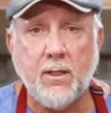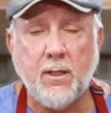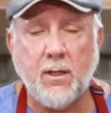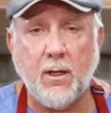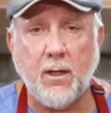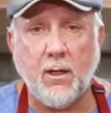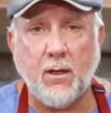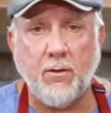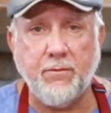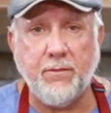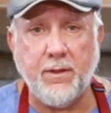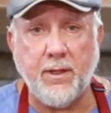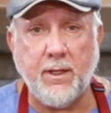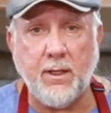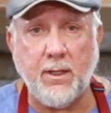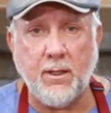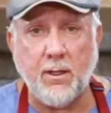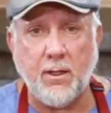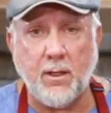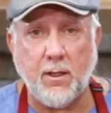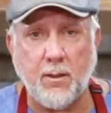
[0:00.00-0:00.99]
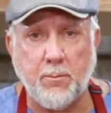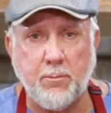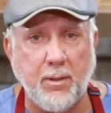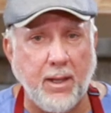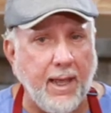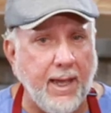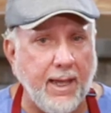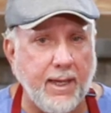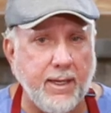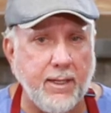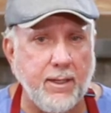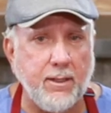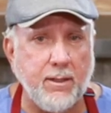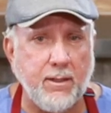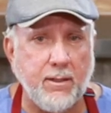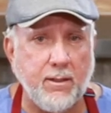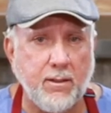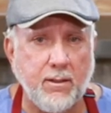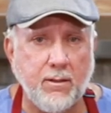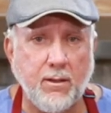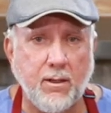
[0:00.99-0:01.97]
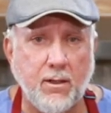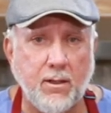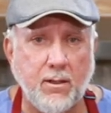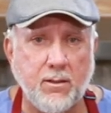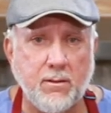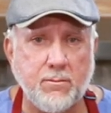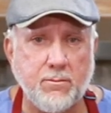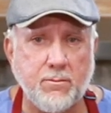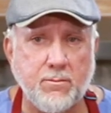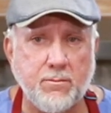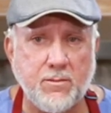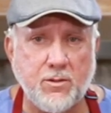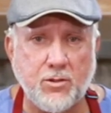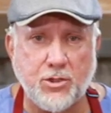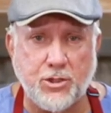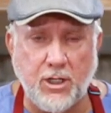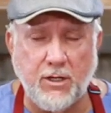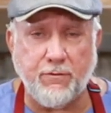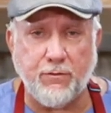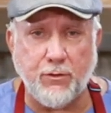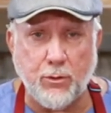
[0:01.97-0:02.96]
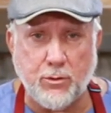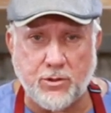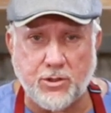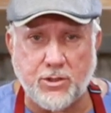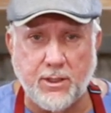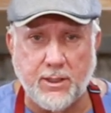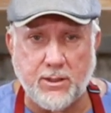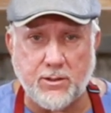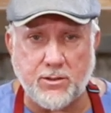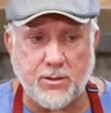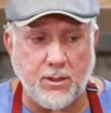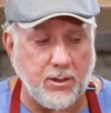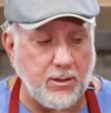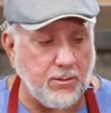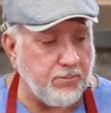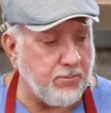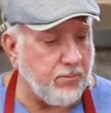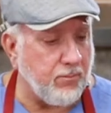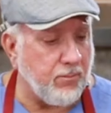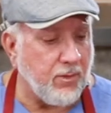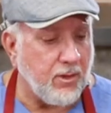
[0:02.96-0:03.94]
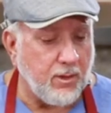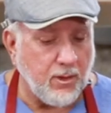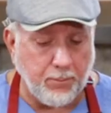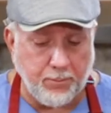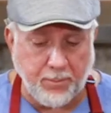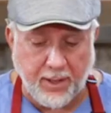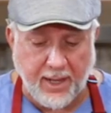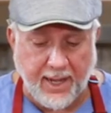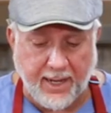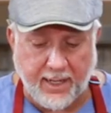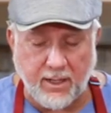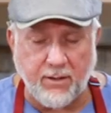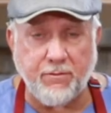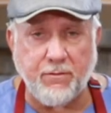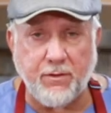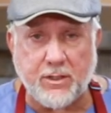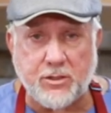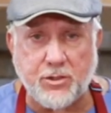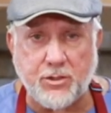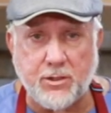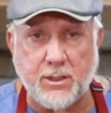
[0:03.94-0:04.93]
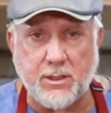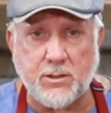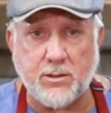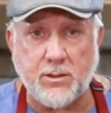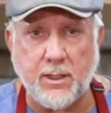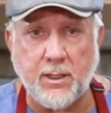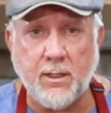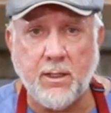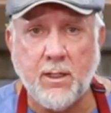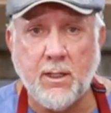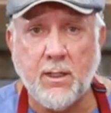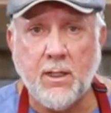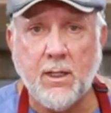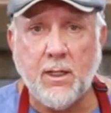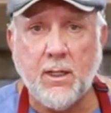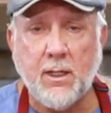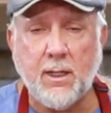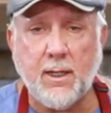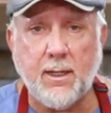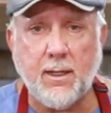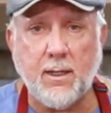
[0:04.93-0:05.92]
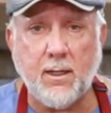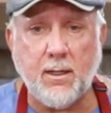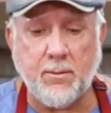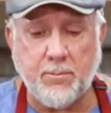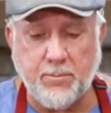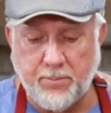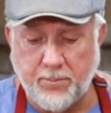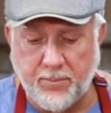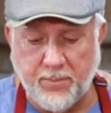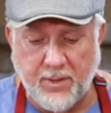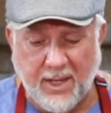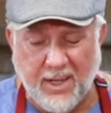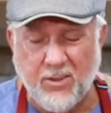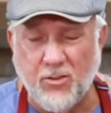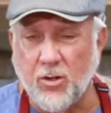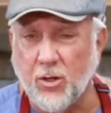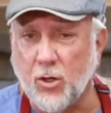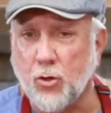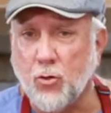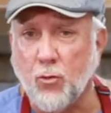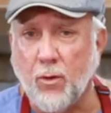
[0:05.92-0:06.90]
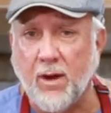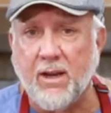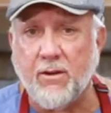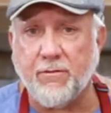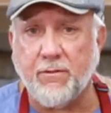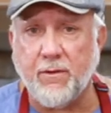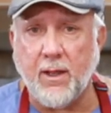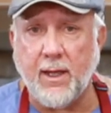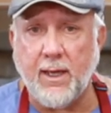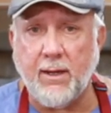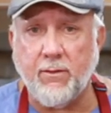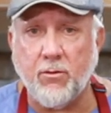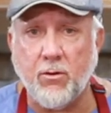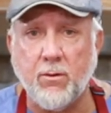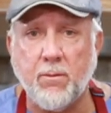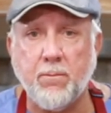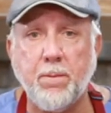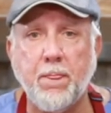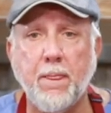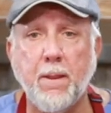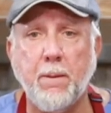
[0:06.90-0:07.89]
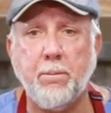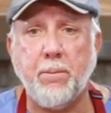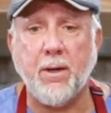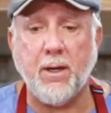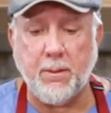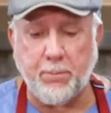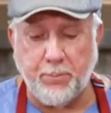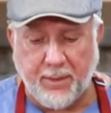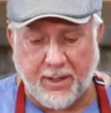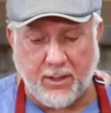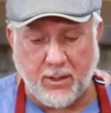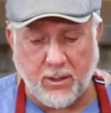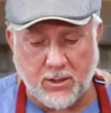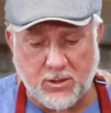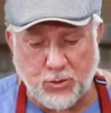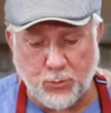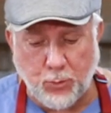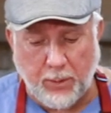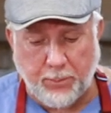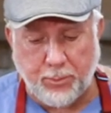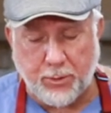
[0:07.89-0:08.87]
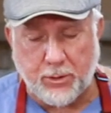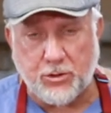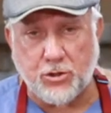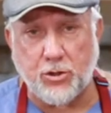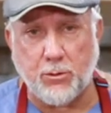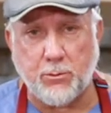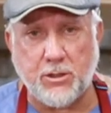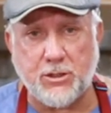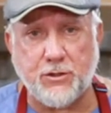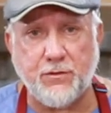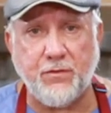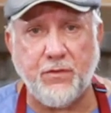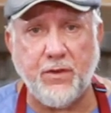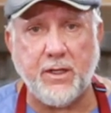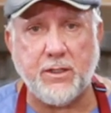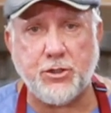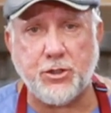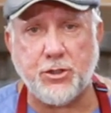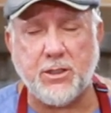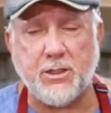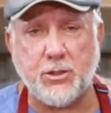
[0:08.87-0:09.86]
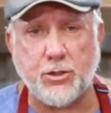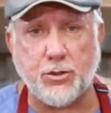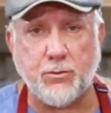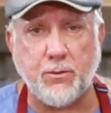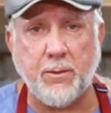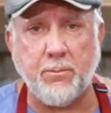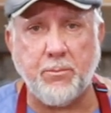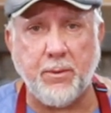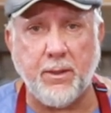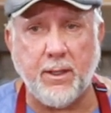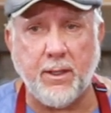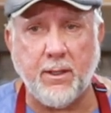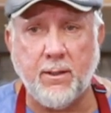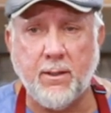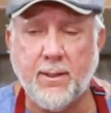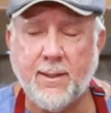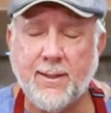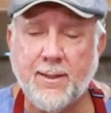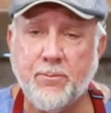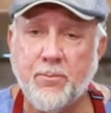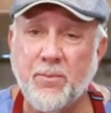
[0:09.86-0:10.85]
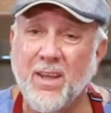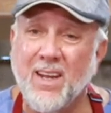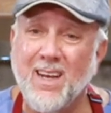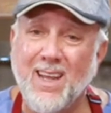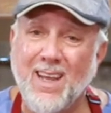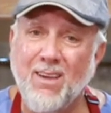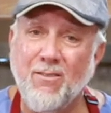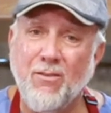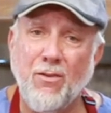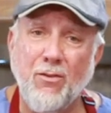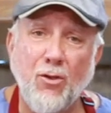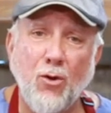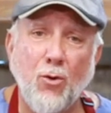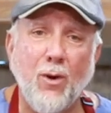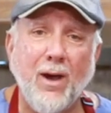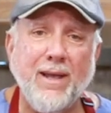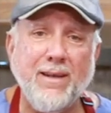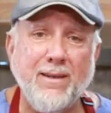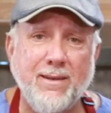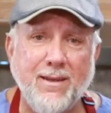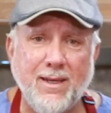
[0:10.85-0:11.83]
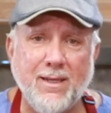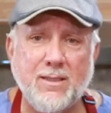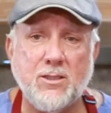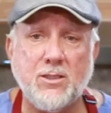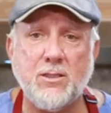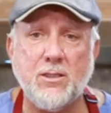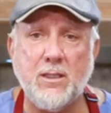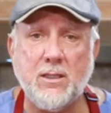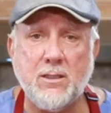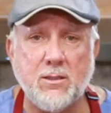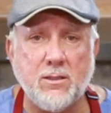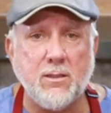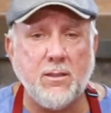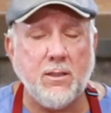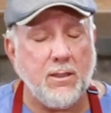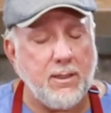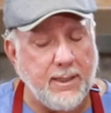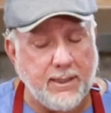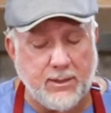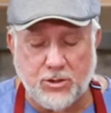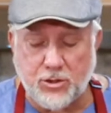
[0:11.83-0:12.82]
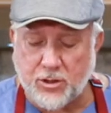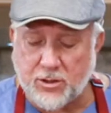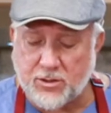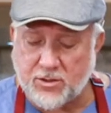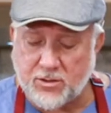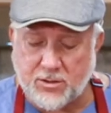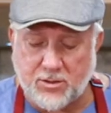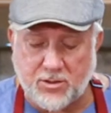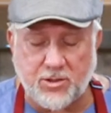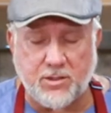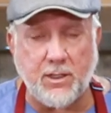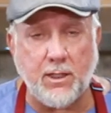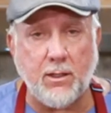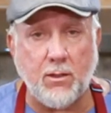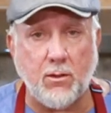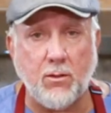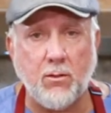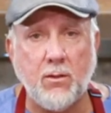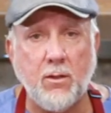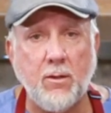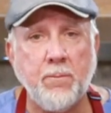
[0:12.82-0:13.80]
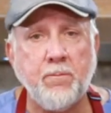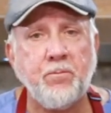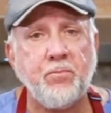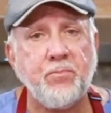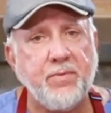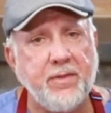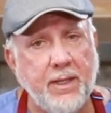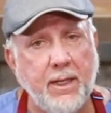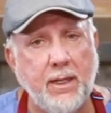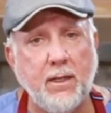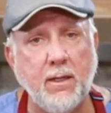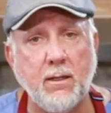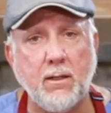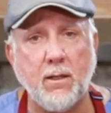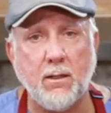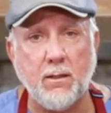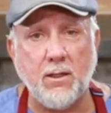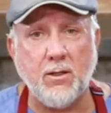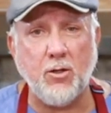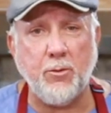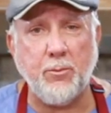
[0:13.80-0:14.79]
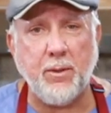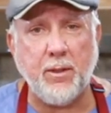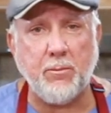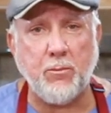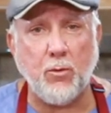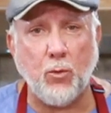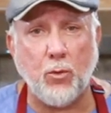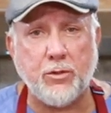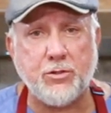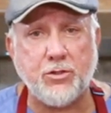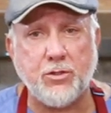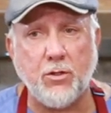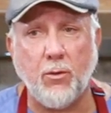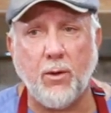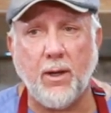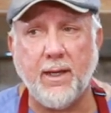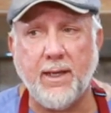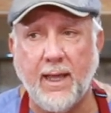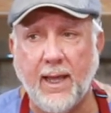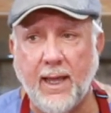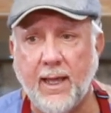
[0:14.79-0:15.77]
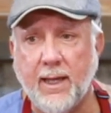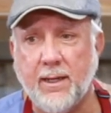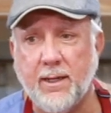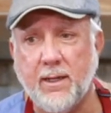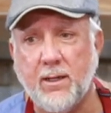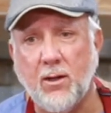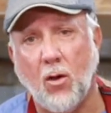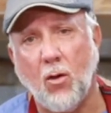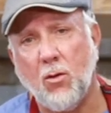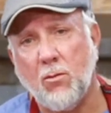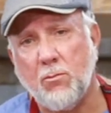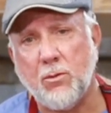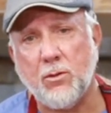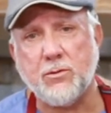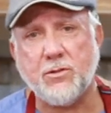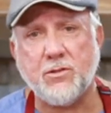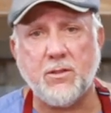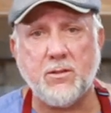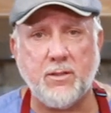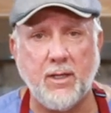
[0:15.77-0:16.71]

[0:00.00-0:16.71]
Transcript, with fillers: of the uh, blackened uh, seafood seasoning, the blackened fish seasoning. Uh, it's a great flavor, but because we put so much fish and shrimp in, and even though I did season it, it just still needed a little bit more. So I added almost a